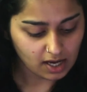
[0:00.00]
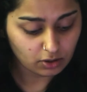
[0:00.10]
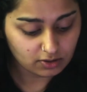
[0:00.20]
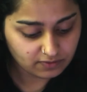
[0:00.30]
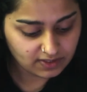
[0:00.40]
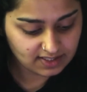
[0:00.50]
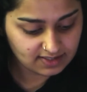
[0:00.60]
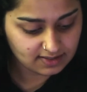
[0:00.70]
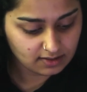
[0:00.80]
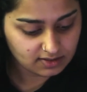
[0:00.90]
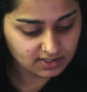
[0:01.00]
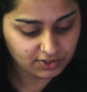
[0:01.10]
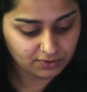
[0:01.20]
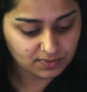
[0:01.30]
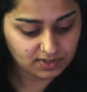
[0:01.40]
And all of these
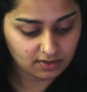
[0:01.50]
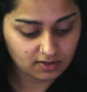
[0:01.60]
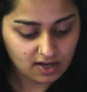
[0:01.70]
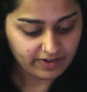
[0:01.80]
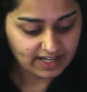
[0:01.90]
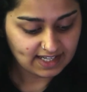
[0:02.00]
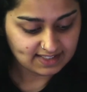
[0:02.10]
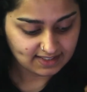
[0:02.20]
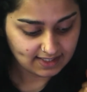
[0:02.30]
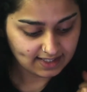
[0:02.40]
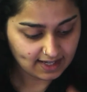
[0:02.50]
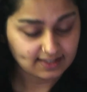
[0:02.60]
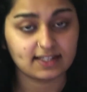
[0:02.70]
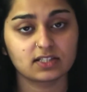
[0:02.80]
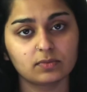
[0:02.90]
serums, they're very easily
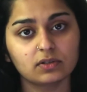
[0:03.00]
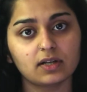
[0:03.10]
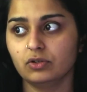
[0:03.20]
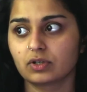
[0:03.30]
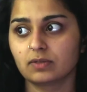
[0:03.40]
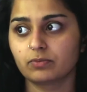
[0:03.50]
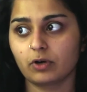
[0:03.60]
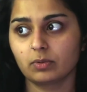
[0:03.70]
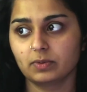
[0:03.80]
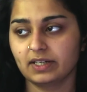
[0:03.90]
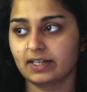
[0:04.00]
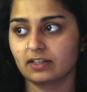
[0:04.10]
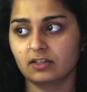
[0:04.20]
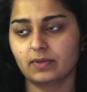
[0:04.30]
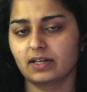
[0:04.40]
accessible. You can probably
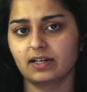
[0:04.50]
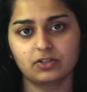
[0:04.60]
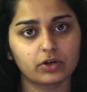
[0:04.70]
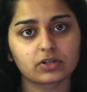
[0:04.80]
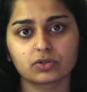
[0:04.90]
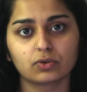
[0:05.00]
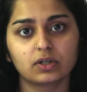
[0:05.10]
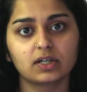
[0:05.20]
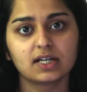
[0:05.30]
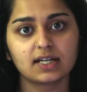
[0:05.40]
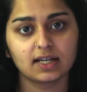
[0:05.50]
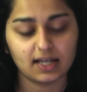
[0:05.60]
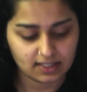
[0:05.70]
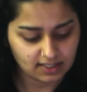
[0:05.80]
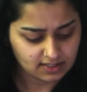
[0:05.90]
get them at any drugstore,
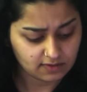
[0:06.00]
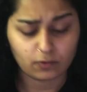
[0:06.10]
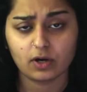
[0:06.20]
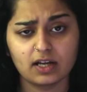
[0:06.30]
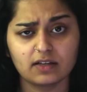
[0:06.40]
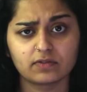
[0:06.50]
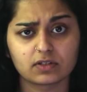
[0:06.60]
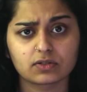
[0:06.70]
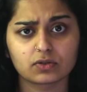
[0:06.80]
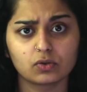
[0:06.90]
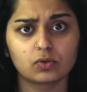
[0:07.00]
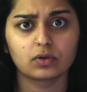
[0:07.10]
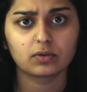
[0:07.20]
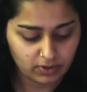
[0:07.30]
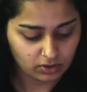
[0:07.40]
any Sephora even, so
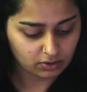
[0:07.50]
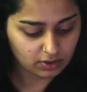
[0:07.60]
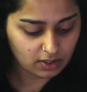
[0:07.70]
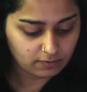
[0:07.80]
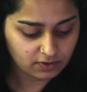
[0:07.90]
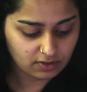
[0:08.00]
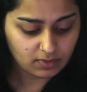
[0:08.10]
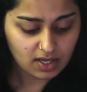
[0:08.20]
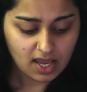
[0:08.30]
be on the lookout for them.